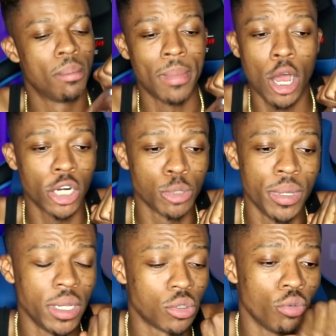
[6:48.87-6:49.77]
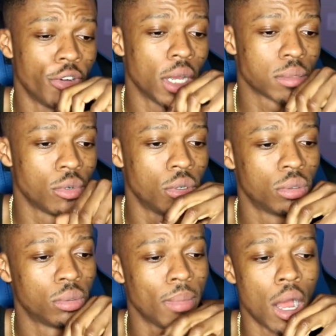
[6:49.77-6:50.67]
My heart is beating so fast, bro.
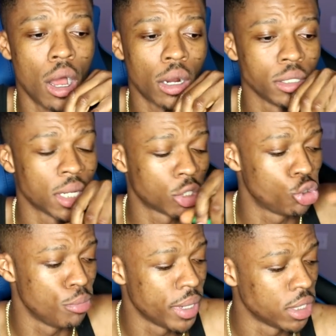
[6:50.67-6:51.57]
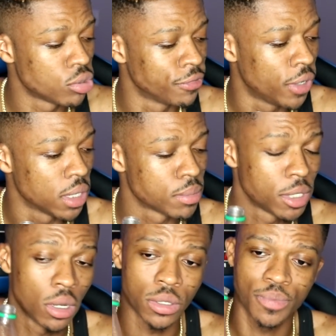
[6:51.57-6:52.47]
My heart is actually beating too fast
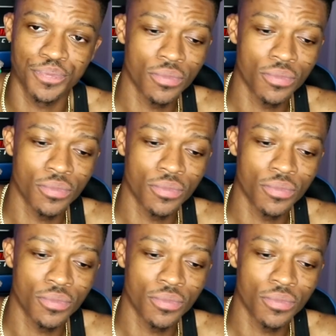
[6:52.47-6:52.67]
because